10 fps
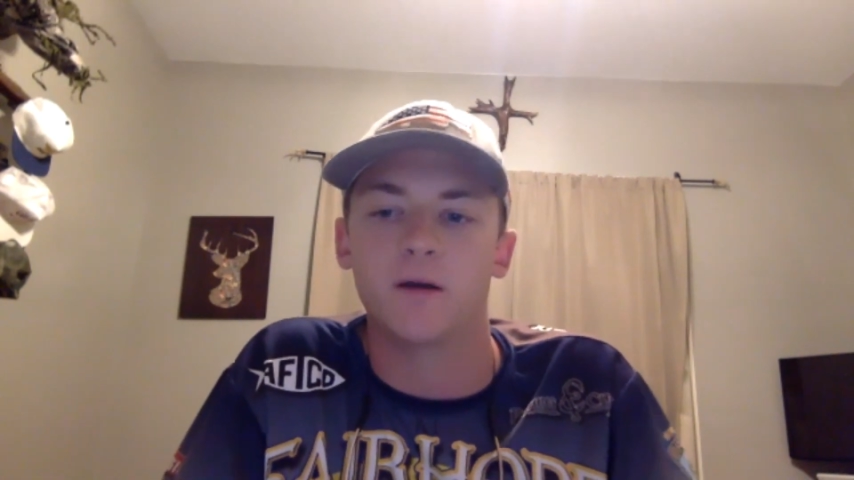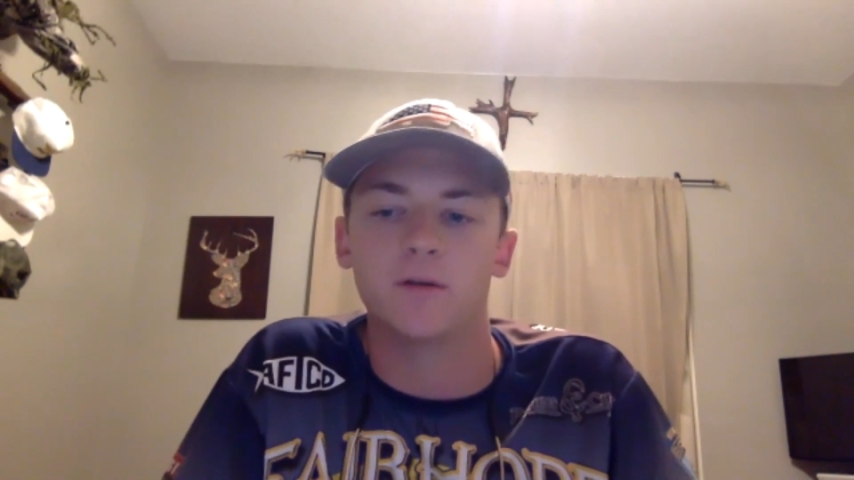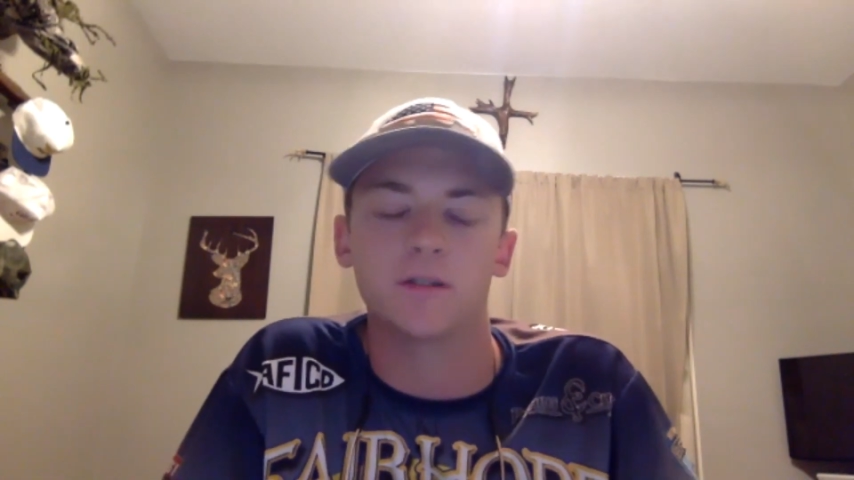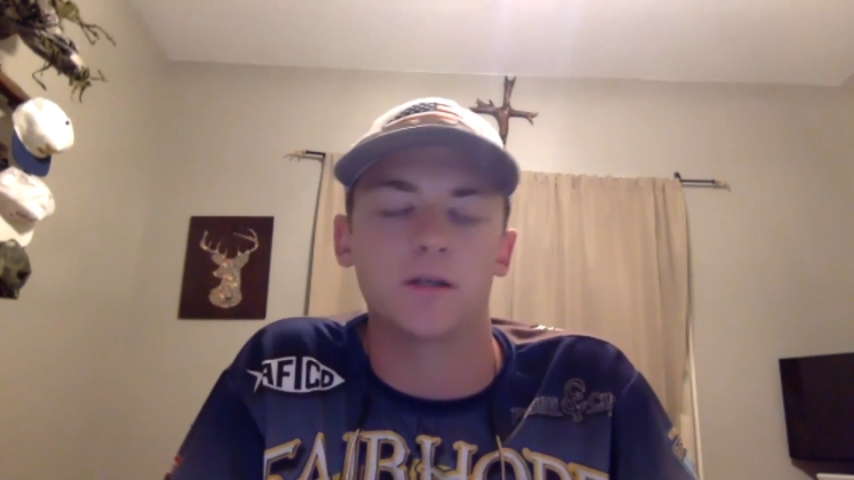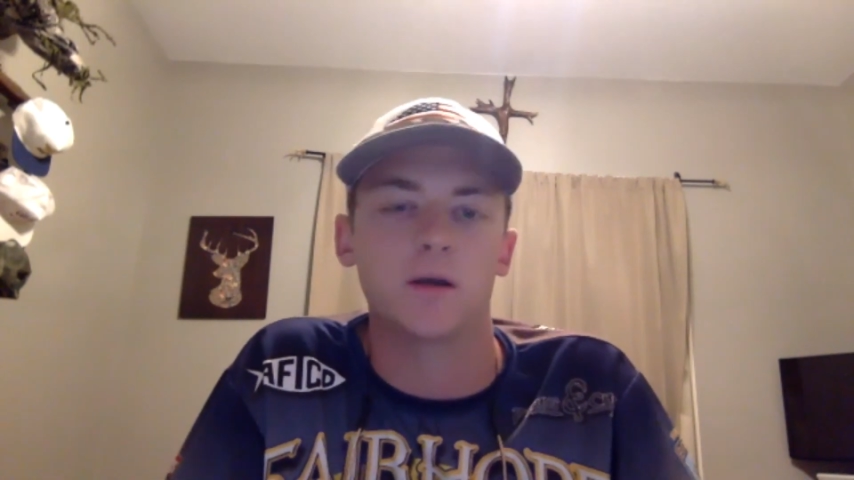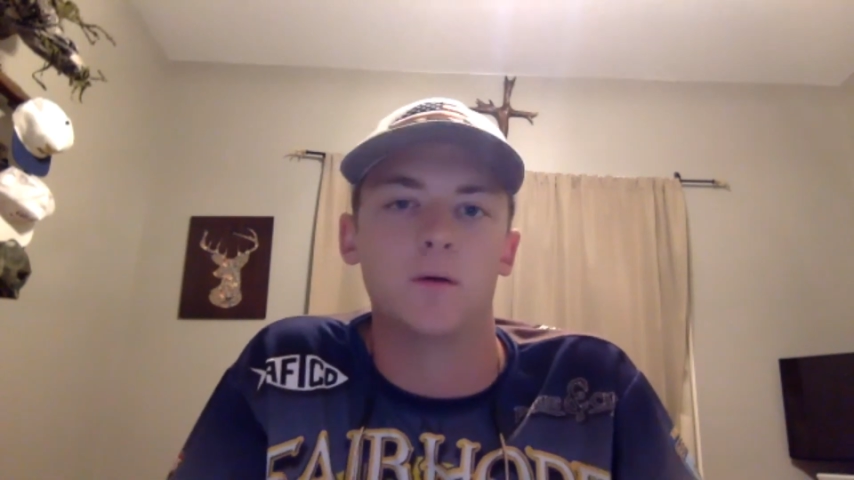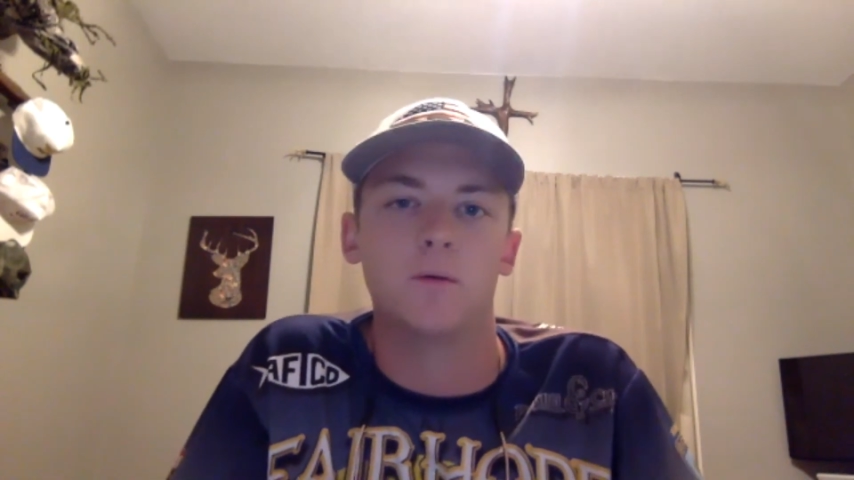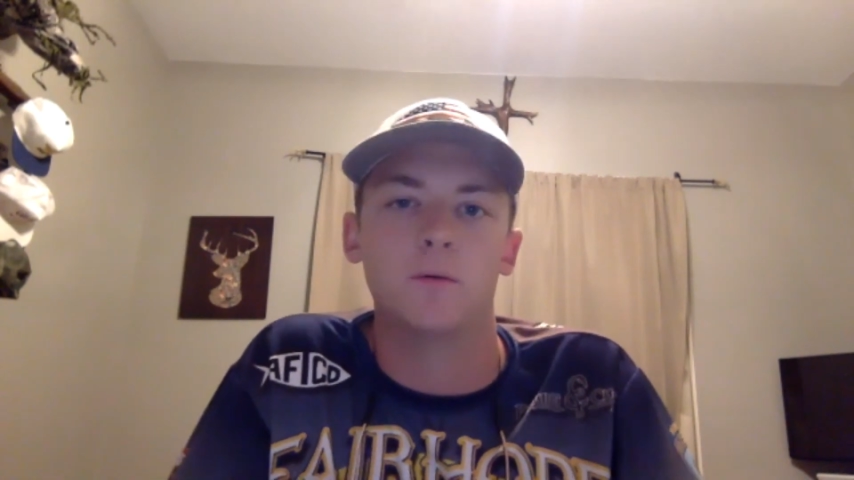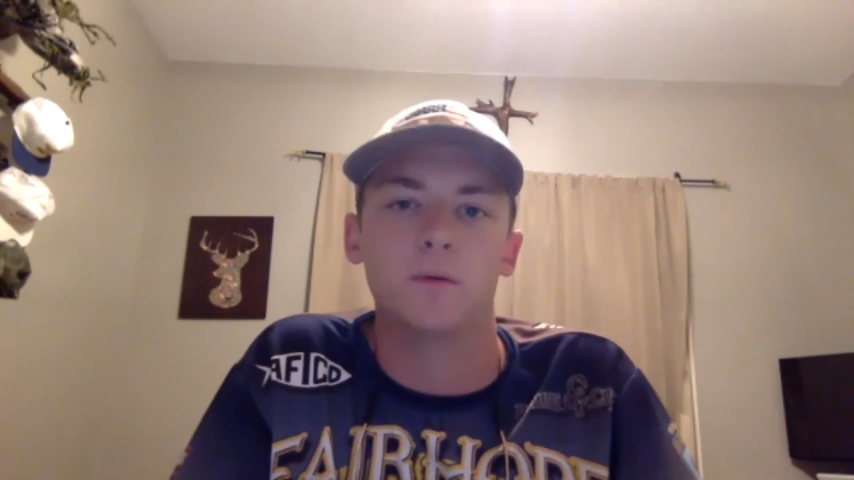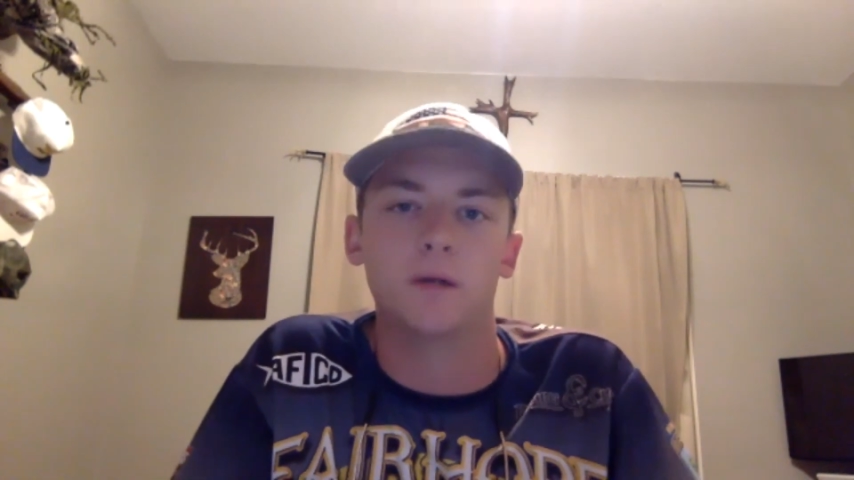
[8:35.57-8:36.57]

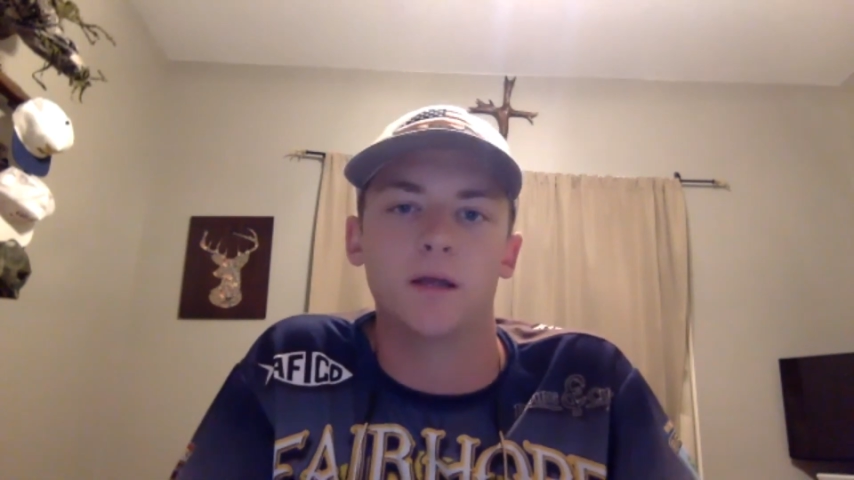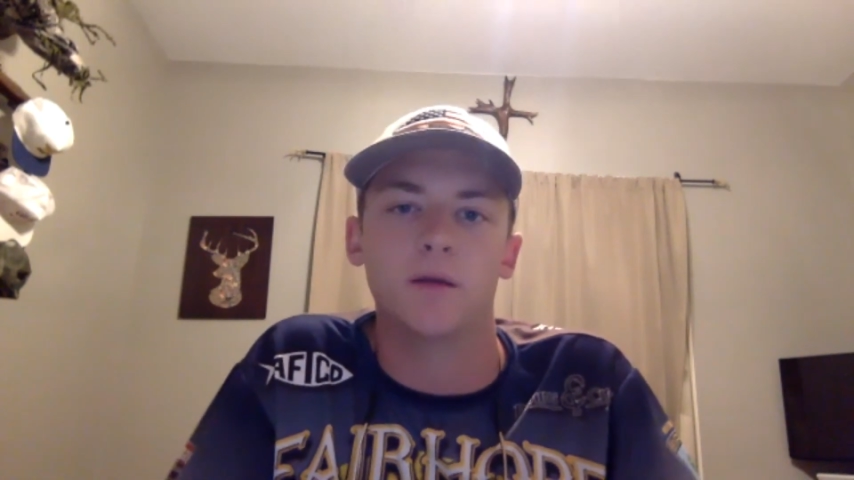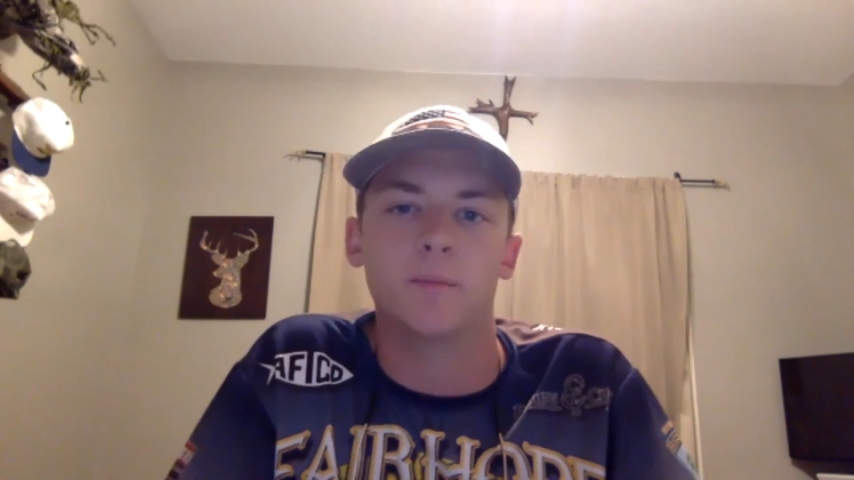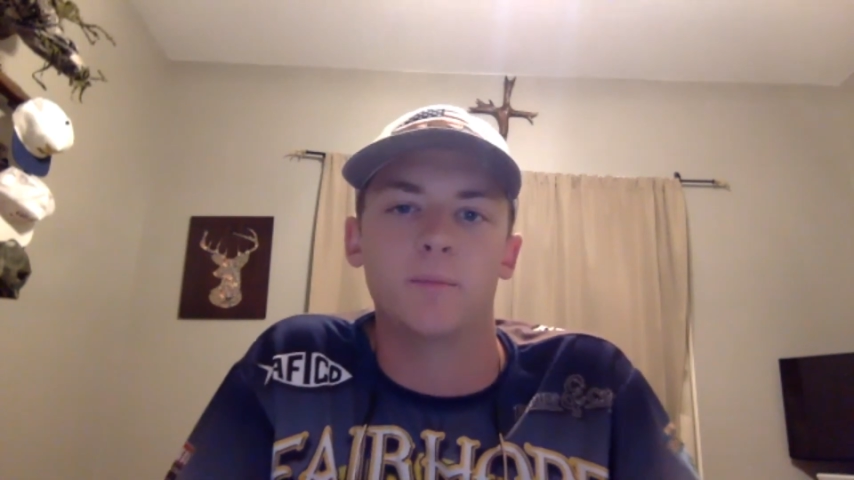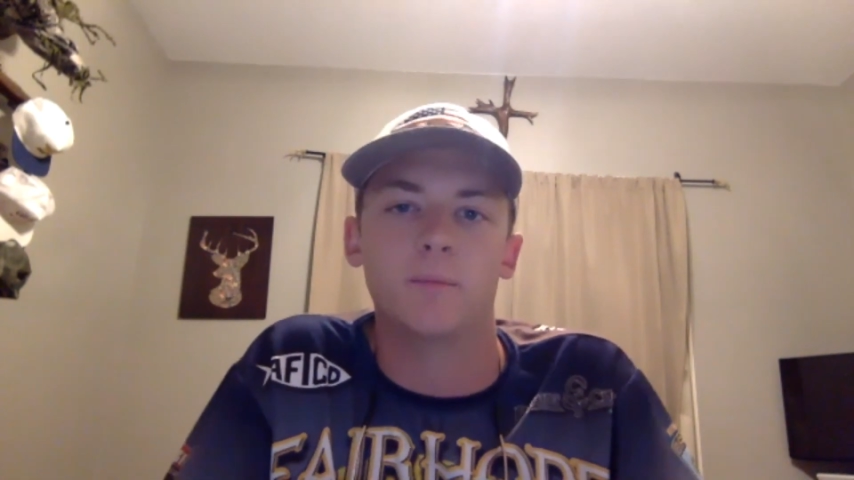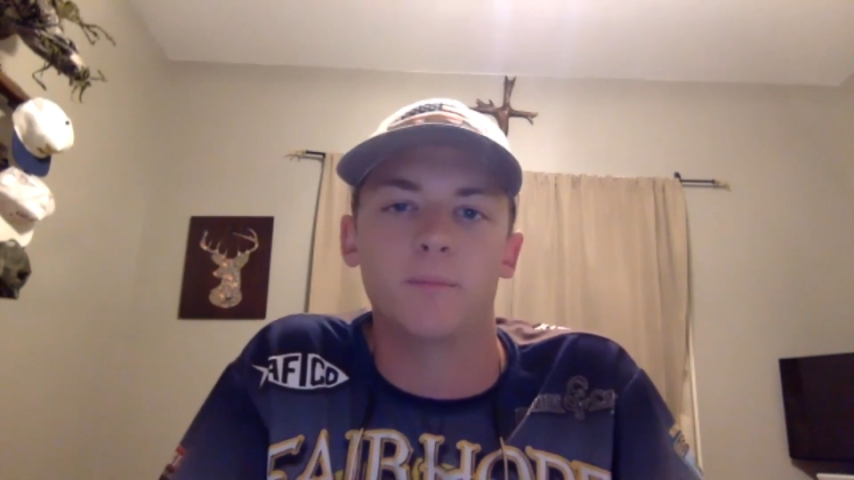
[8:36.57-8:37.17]
also another